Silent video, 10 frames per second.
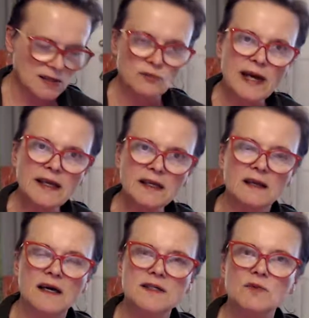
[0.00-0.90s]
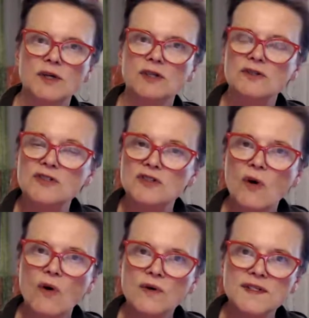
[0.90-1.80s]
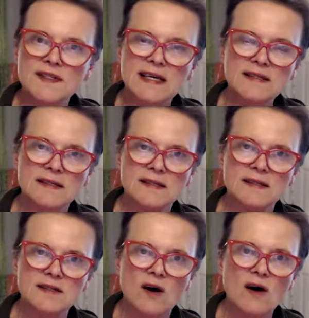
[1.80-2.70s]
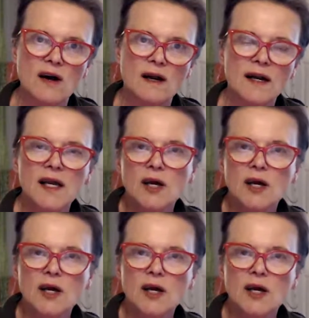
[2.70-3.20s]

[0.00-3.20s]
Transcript: recognize what your soul senses are.